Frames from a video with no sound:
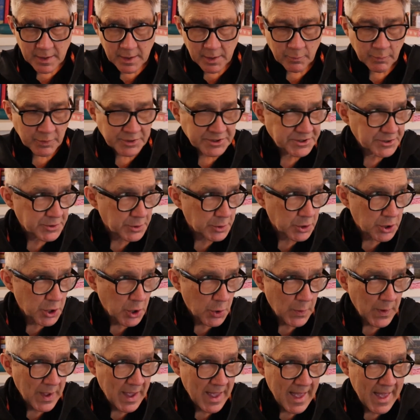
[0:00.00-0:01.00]
which you can
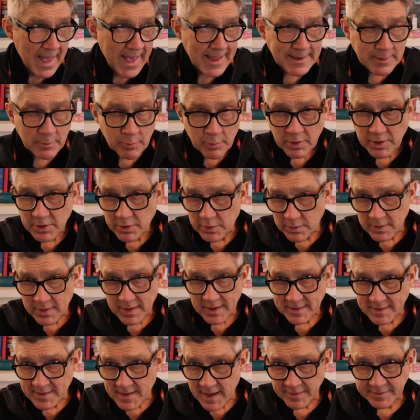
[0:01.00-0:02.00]
go anywhere.
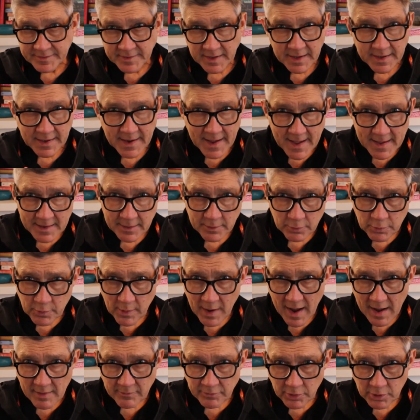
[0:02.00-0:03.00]
Yes, it can handle
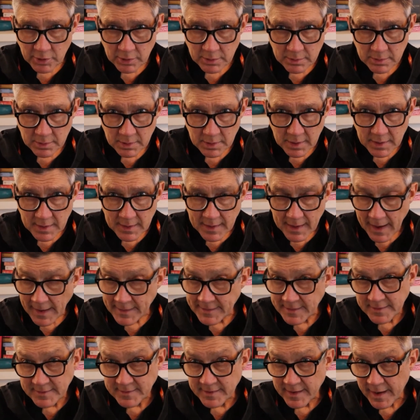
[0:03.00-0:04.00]
gravel. I
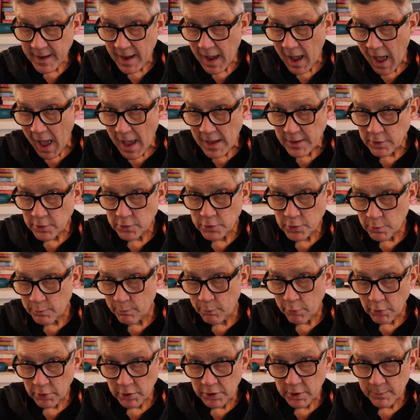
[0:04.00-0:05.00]
did say I could do
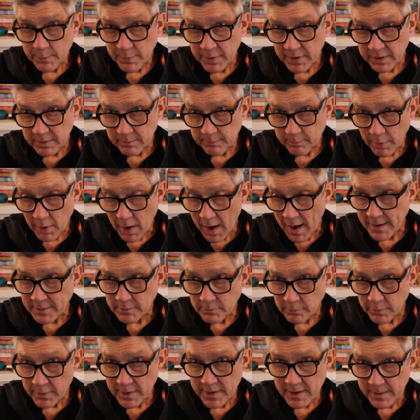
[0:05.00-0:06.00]

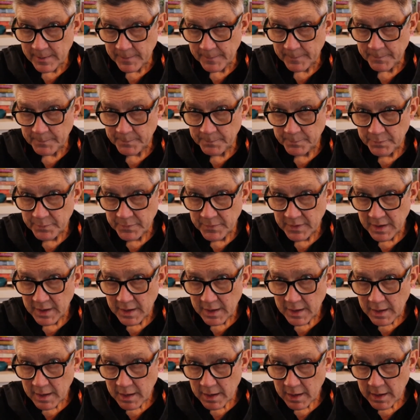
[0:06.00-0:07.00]
Porcupine Rim
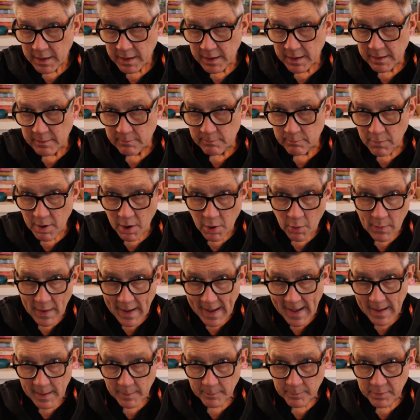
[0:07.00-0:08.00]
in
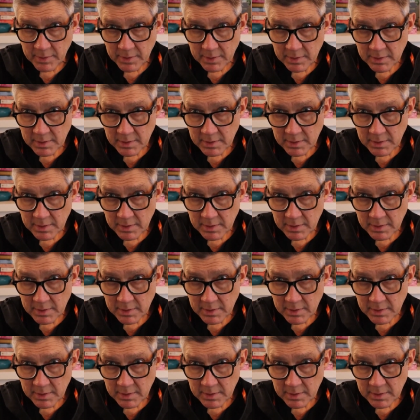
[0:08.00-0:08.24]
Moab